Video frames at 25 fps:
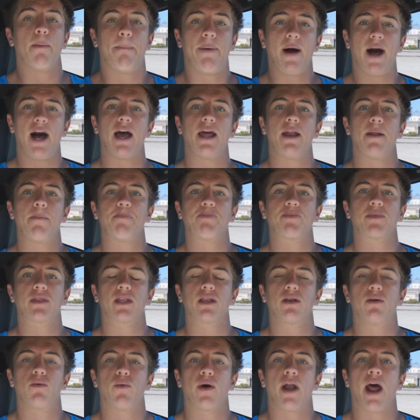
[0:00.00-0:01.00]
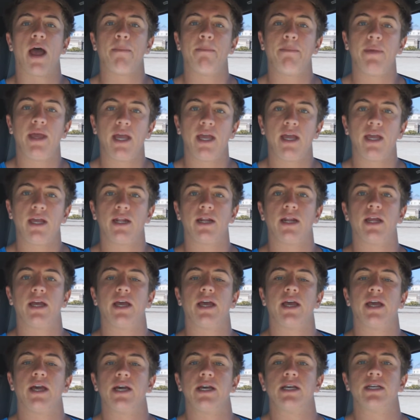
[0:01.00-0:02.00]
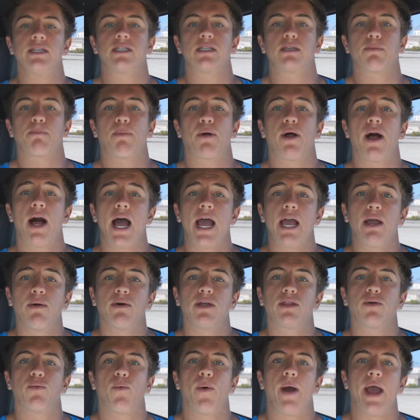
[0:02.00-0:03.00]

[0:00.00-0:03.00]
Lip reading: But what I mean is playing with